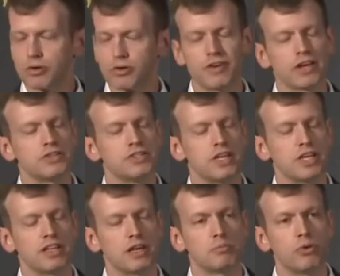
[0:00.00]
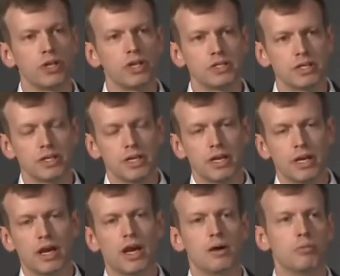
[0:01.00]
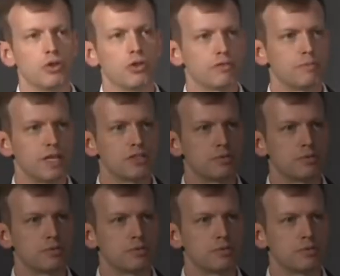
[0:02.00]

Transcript: demanding far higher resolution.